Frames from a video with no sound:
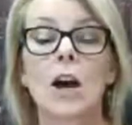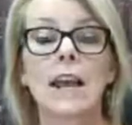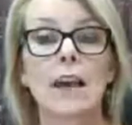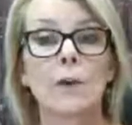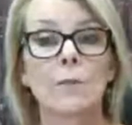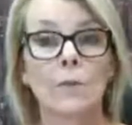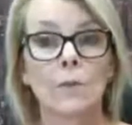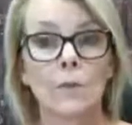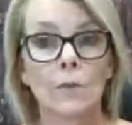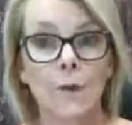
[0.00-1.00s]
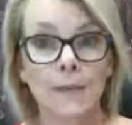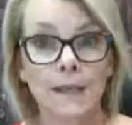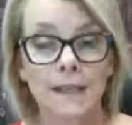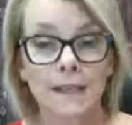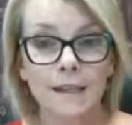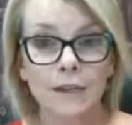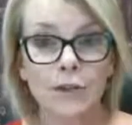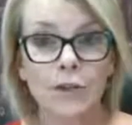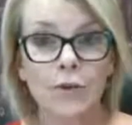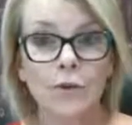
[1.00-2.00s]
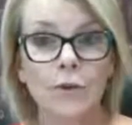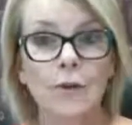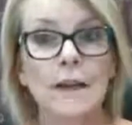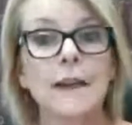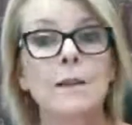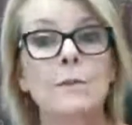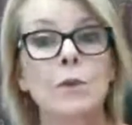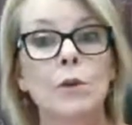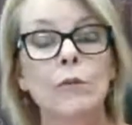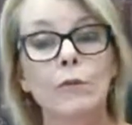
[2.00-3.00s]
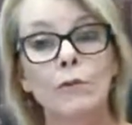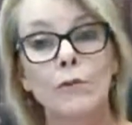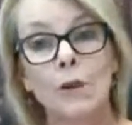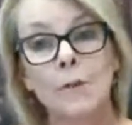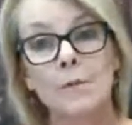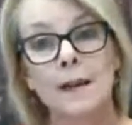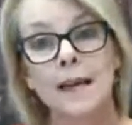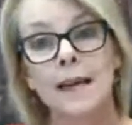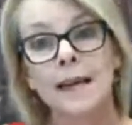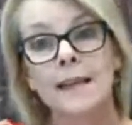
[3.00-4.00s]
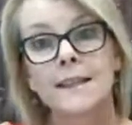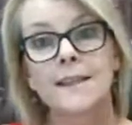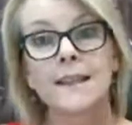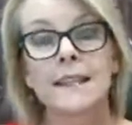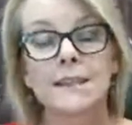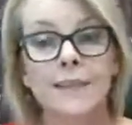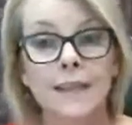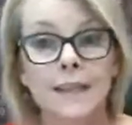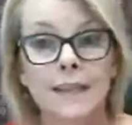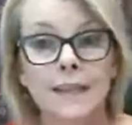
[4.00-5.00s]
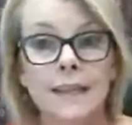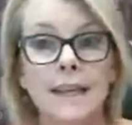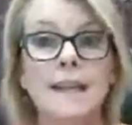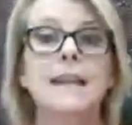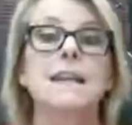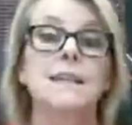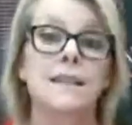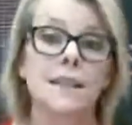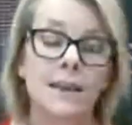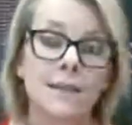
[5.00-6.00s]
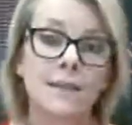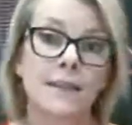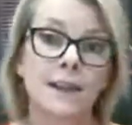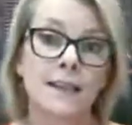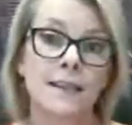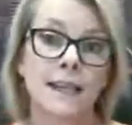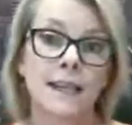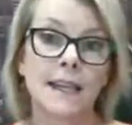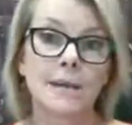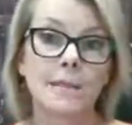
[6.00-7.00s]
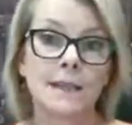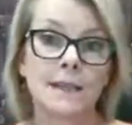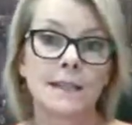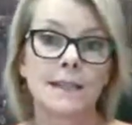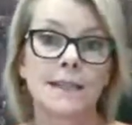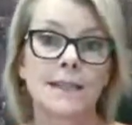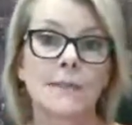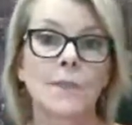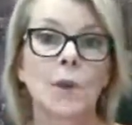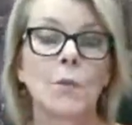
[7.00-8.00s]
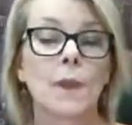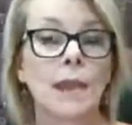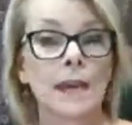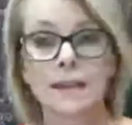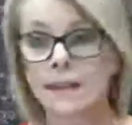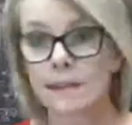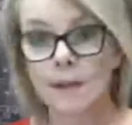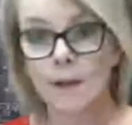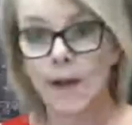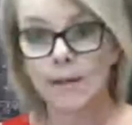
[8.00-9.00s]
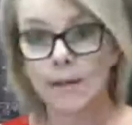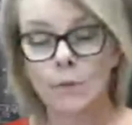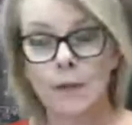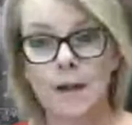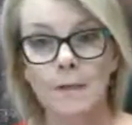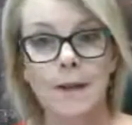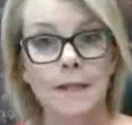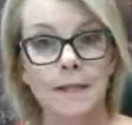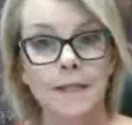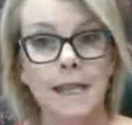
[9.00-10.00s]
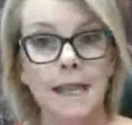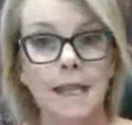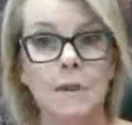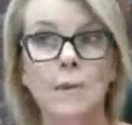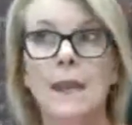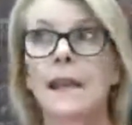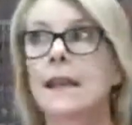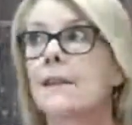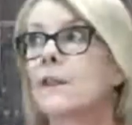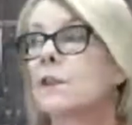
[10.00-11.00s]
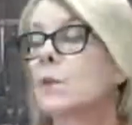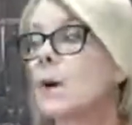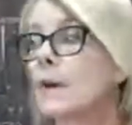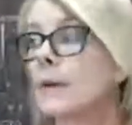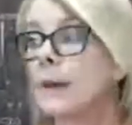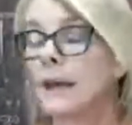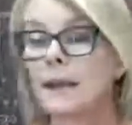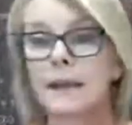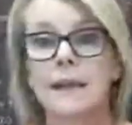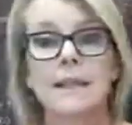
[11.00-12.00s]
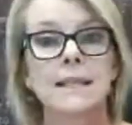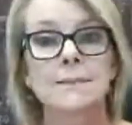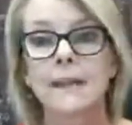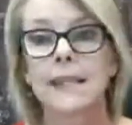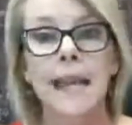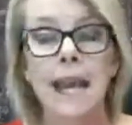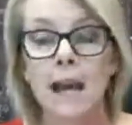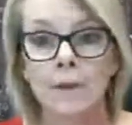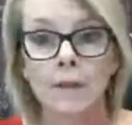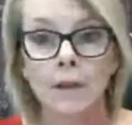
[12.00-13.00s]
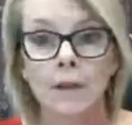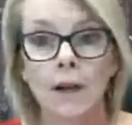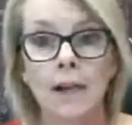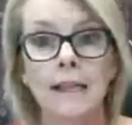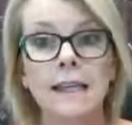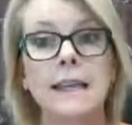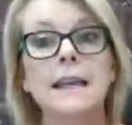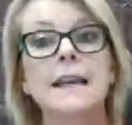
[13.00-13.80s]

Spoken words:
help women to move from 6 figures to 7 figures in their business without having to worry about the tech, without having to worry about spending hours online.